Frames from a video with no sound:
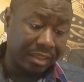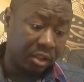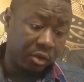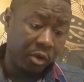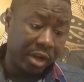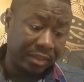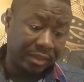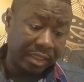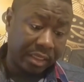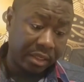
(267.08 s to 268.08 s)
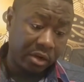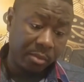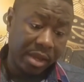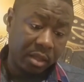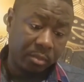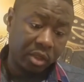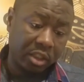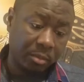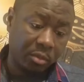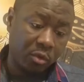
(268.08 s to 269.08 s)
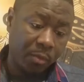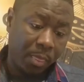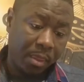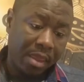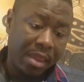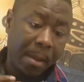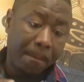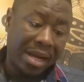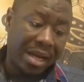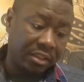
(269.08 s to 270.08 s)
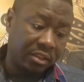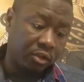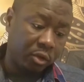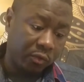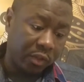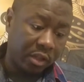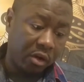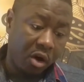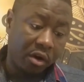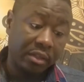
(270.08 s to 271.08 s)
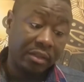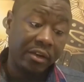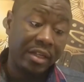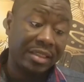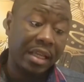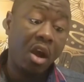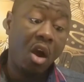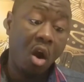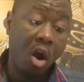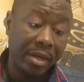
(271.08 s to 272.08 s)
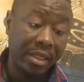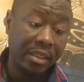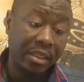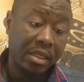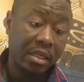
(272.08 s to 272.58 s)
the great second Hermetic principle embodies the truth that there is a harmony,